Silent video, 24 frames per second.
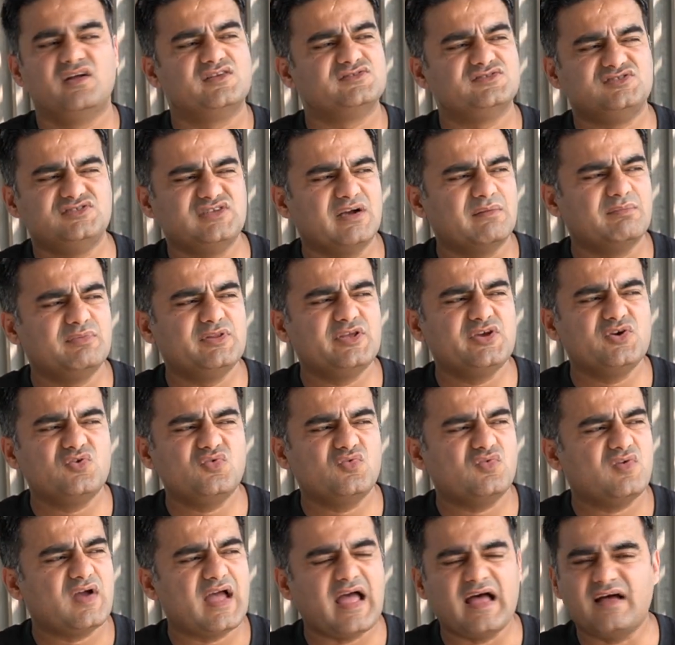
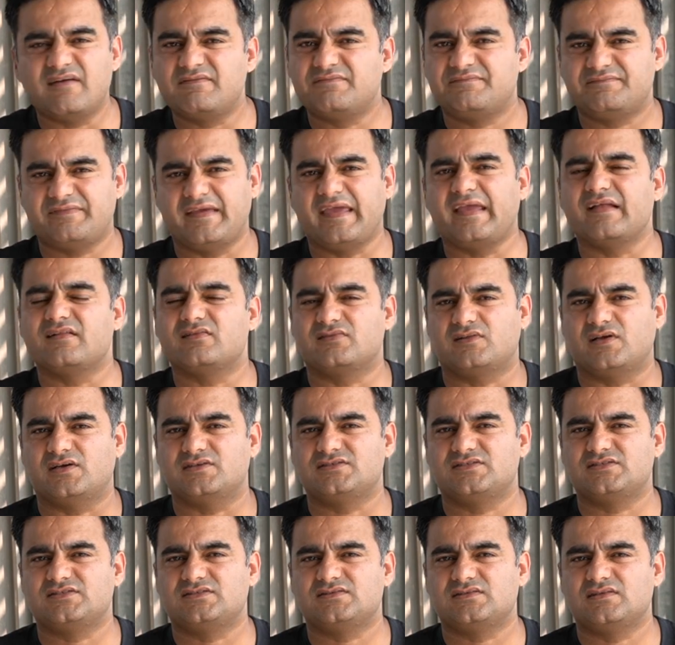W have failed
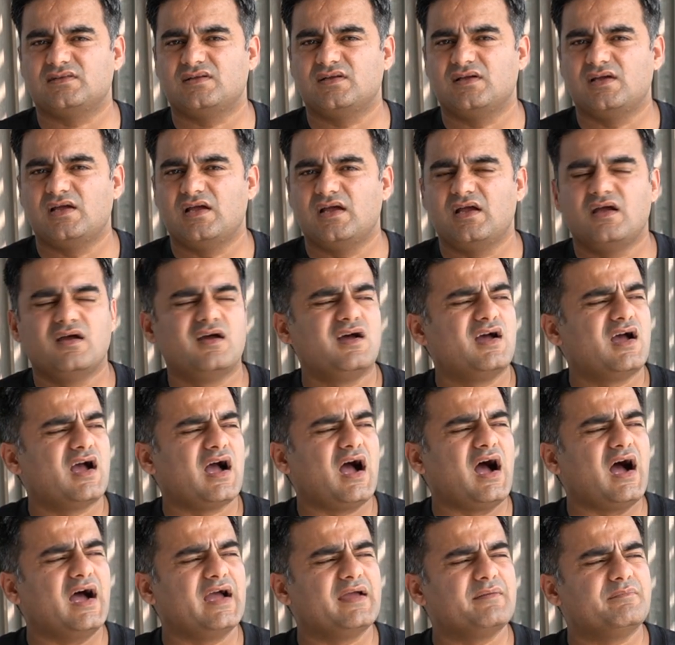us.
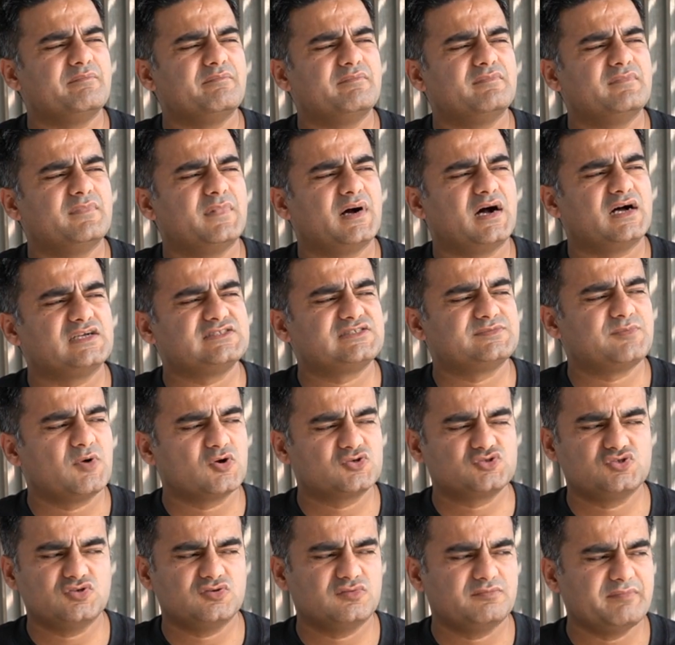I spoke
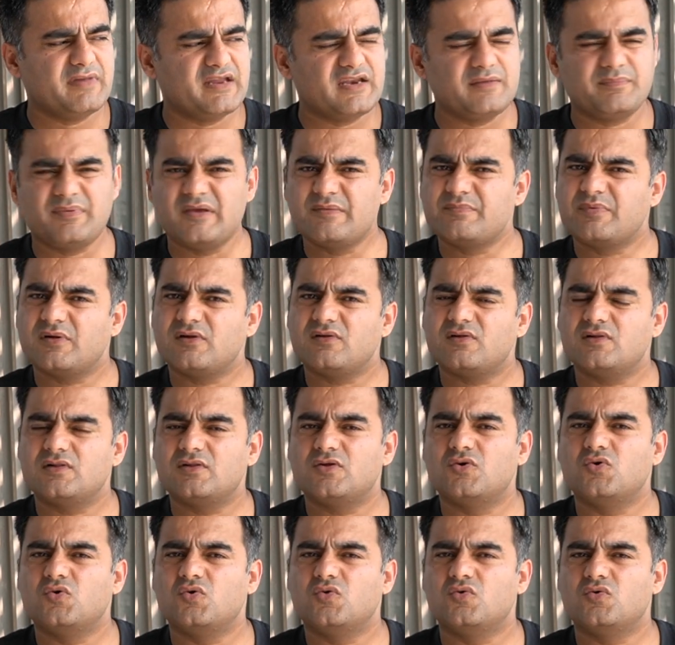to many people
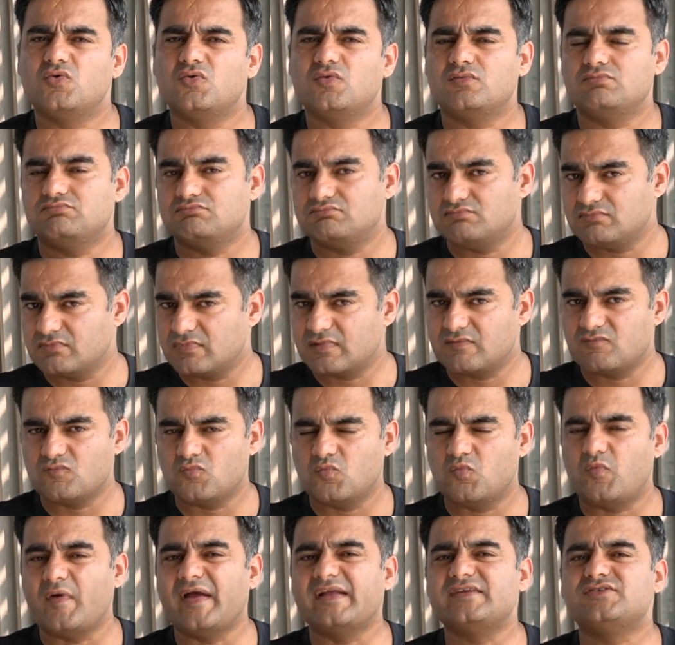who
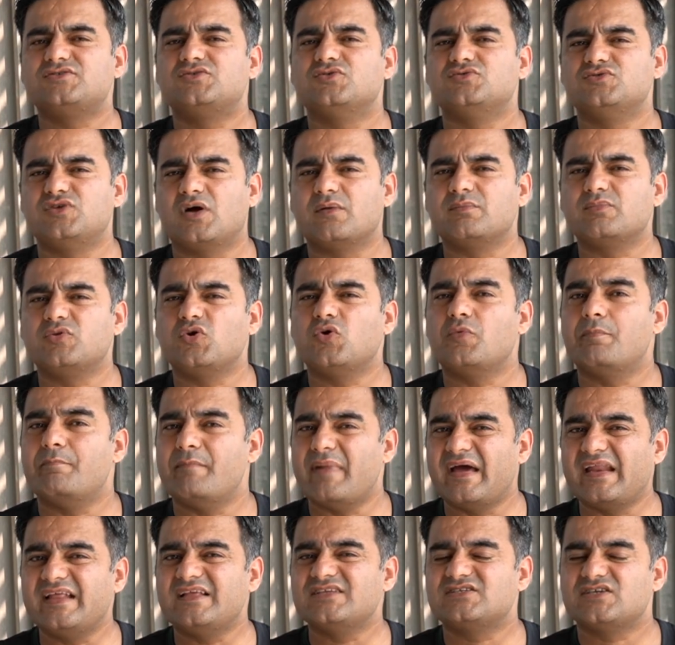went to W
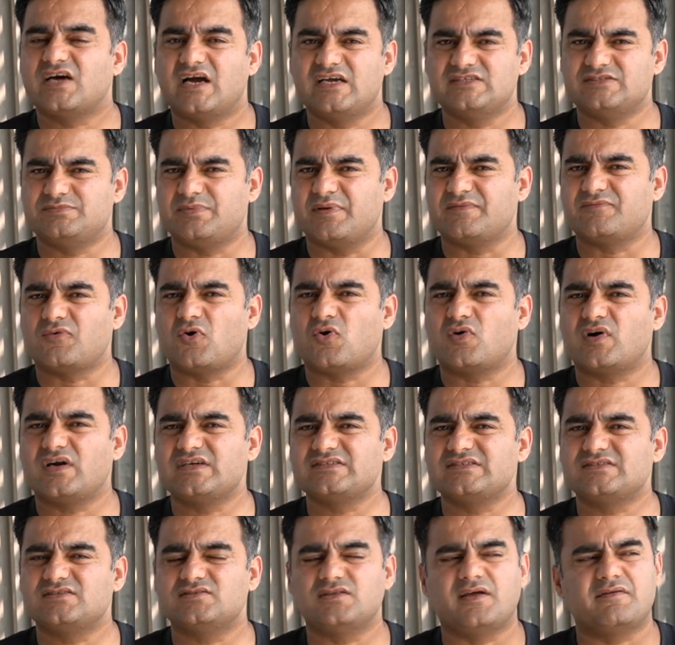many times before
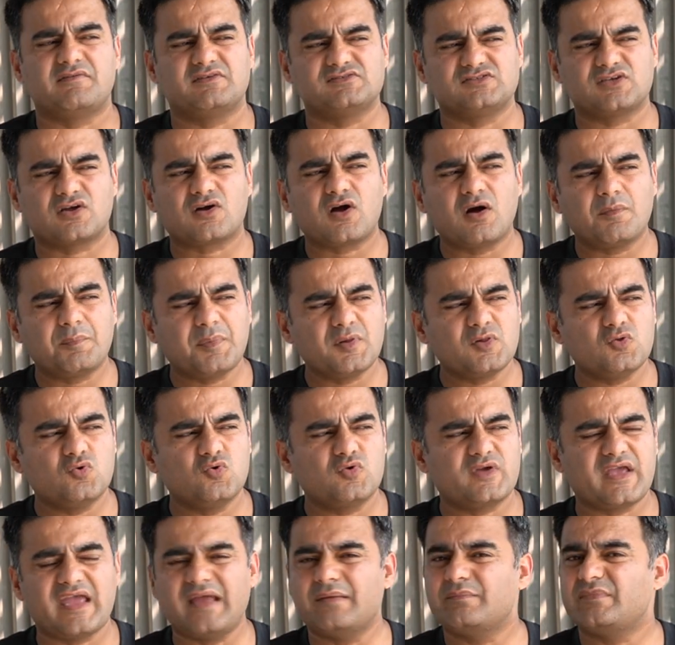us. There was a couple who
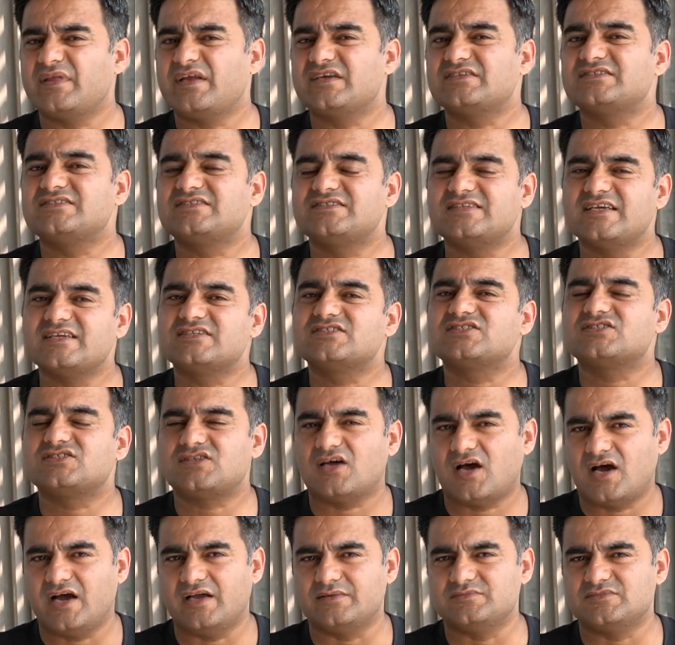came there 6
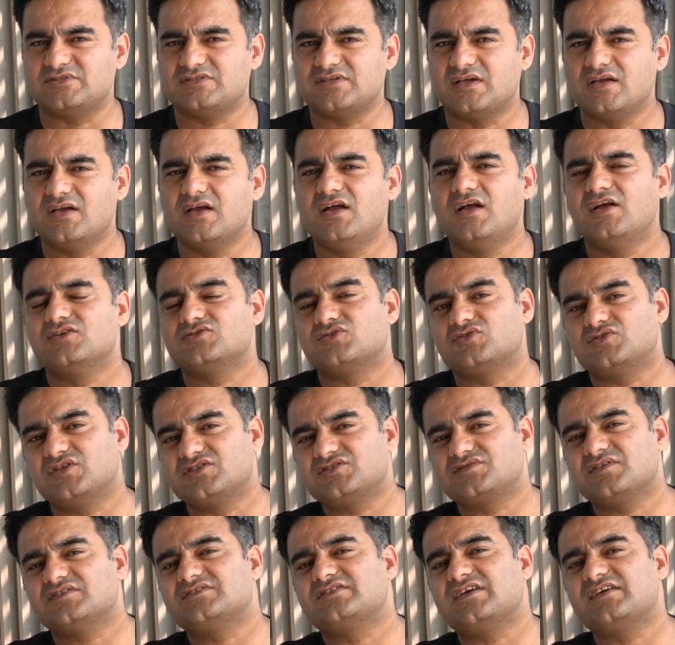times. So
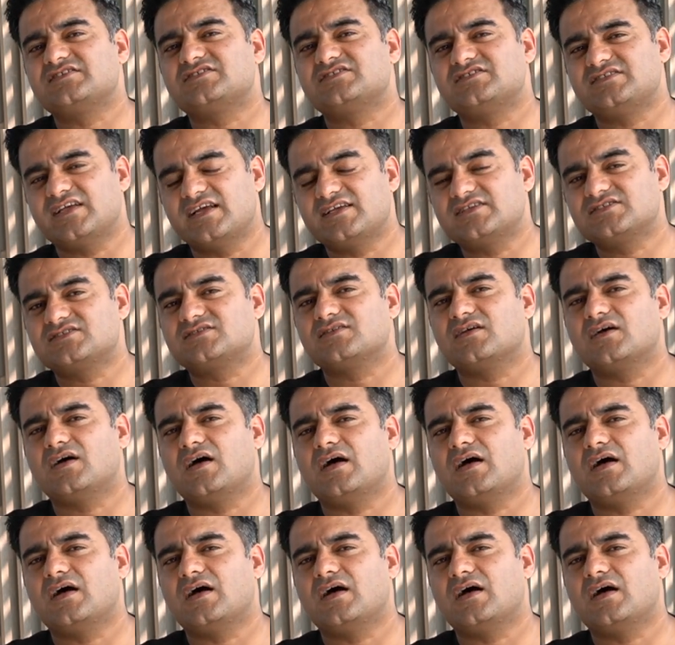this was their 6th